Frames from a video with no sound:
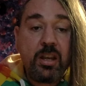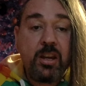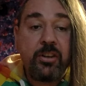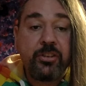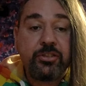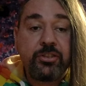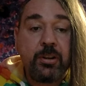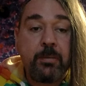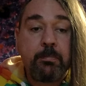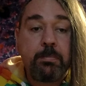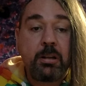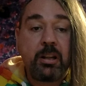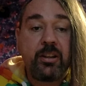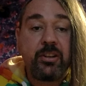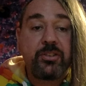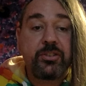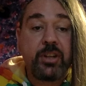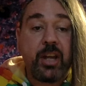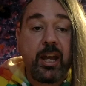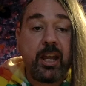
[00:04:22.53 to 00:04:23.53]
as simple
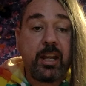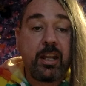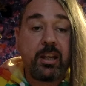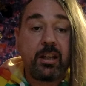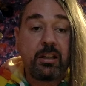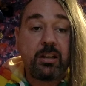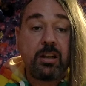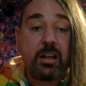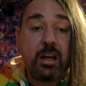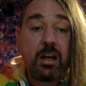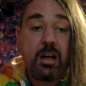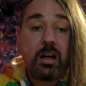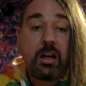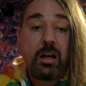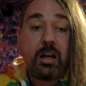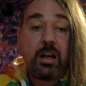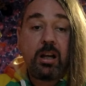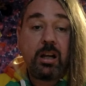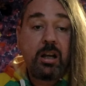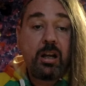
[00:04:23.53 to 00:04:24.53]
as saying,
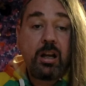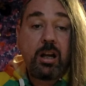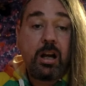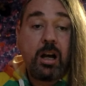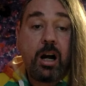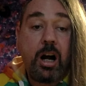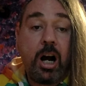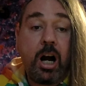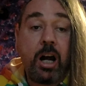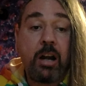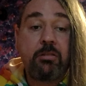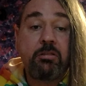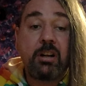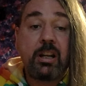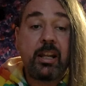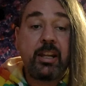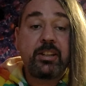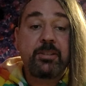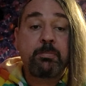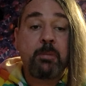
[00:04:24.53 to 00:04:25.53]
I
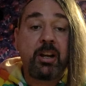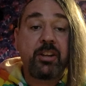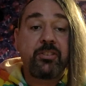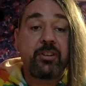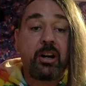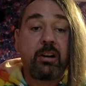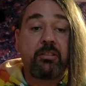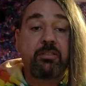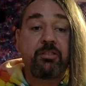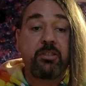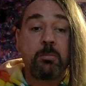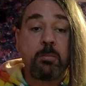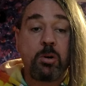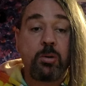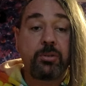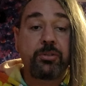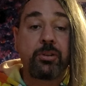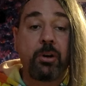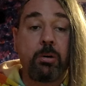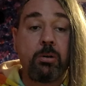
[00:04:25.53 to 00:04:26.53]
release myself from
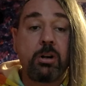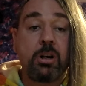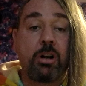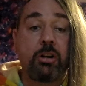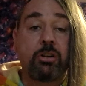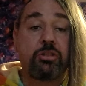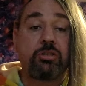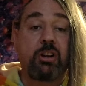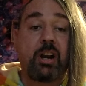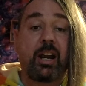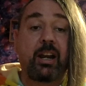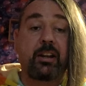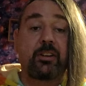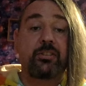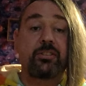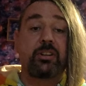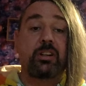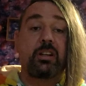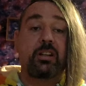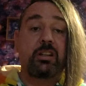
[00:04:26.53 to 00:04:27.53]
all soul
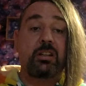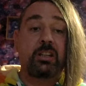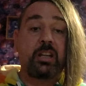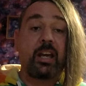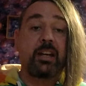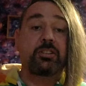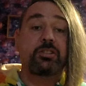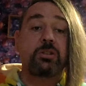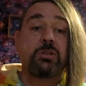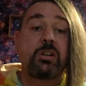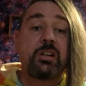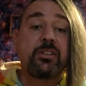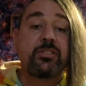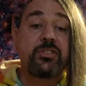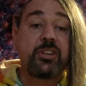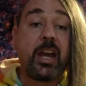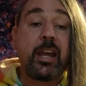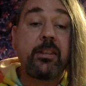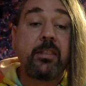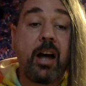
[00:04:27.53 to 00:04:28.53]
contracts. Yes, you can
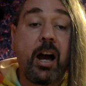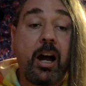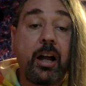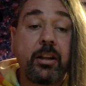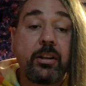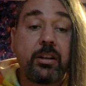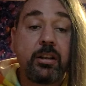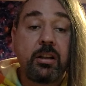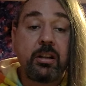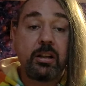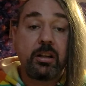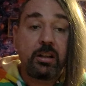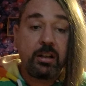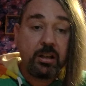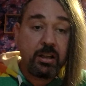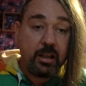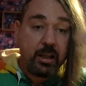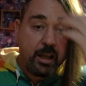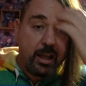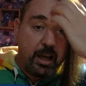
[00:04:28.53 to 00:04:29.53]
say that,
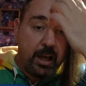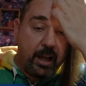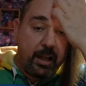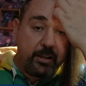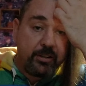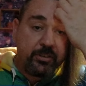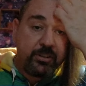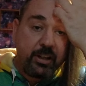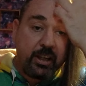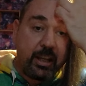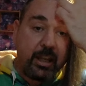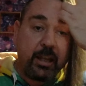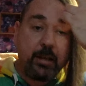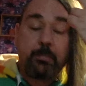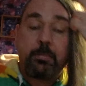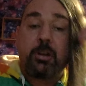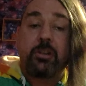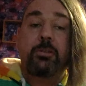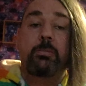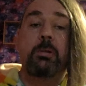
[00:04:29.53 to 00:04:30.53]
and
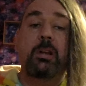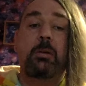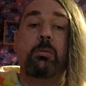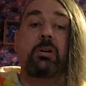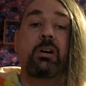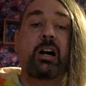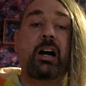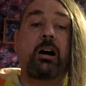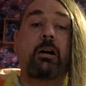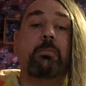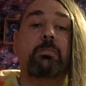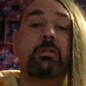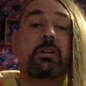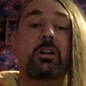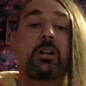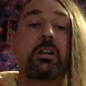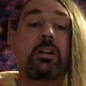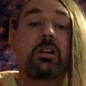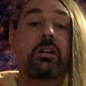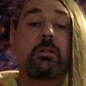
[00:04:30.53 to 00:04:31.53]
it possibly will help.
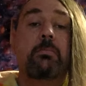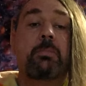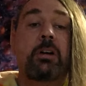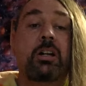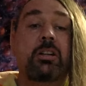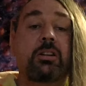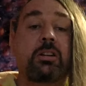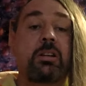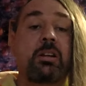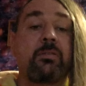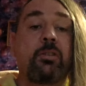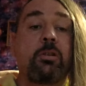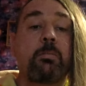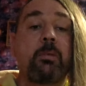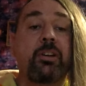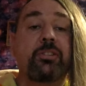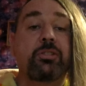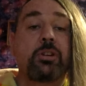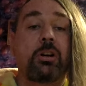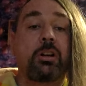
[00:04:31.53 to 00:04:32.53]
But you've
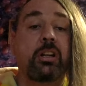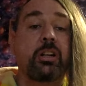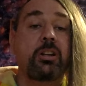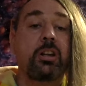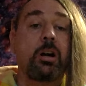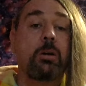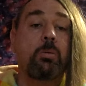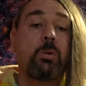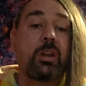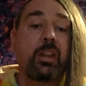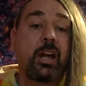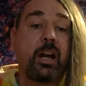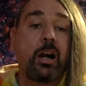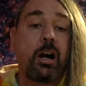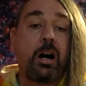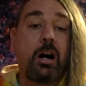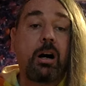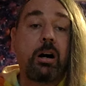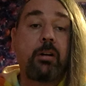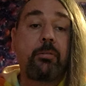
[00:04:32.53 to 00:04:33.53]
almost got to know what they
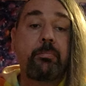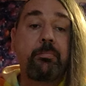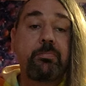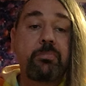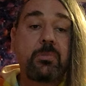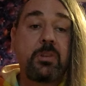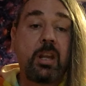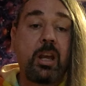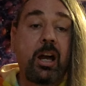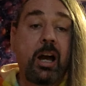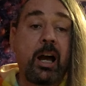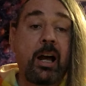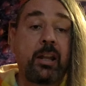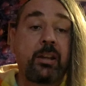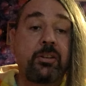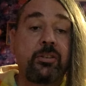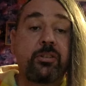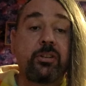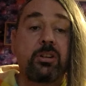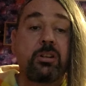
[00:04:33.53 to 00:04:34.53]
are,
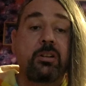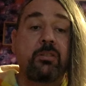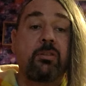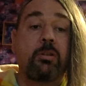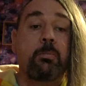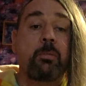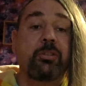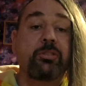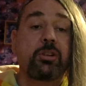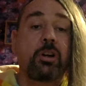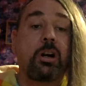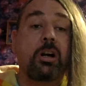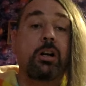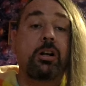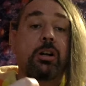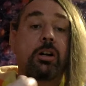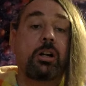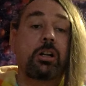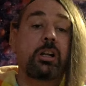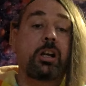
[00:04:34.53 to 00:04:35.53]
and you've almost
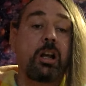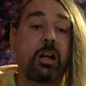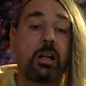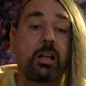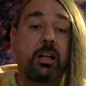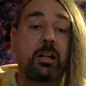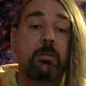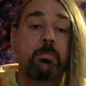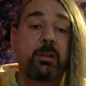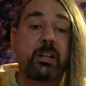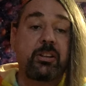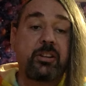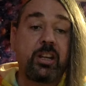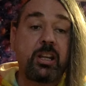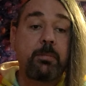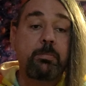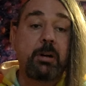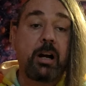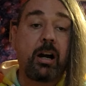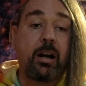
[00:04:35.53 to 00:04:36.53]
got to go a little bit
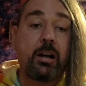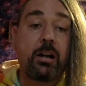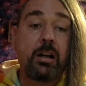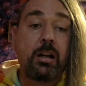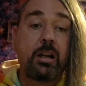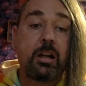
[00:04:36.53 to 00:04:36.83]
deeper.